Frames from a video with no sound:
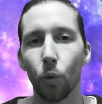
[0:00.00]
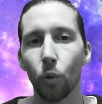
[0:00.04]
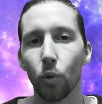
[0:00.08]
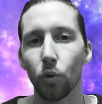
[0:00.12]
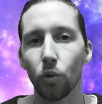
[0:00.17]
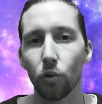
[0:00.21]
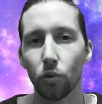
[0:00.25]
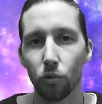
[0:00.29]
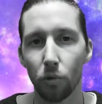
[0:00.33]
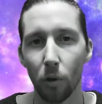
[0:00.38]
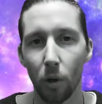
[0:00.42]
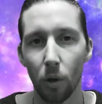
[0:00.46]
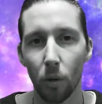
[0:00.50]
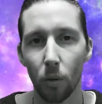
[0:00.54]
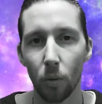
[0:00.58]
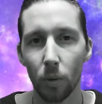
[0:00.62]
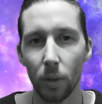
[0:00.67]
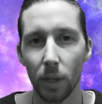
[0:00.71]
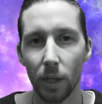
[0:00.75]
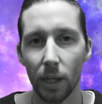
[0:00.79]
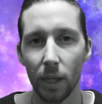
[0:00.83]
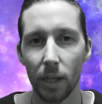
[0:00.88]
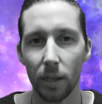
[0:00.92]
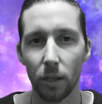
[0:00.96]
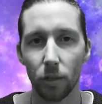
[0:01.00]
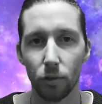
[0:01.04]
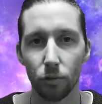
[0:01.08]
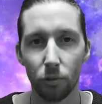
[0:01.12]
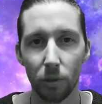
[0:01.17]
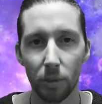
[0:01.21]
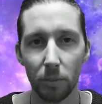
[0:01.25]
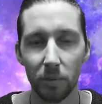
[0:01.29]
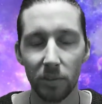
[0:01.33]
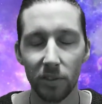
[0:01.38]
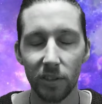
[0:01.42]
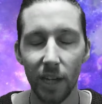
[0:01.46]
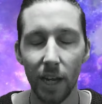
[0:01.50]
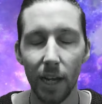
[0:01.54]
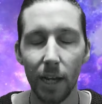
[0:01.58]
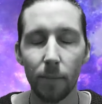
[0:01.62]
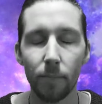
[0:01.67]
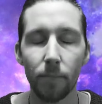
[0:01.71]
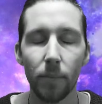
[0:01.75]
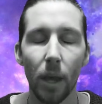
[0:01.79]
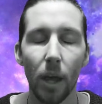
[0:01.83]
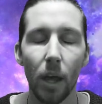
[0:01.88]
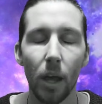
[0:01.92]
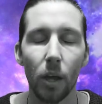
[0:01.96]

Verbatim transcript: control in the dream state.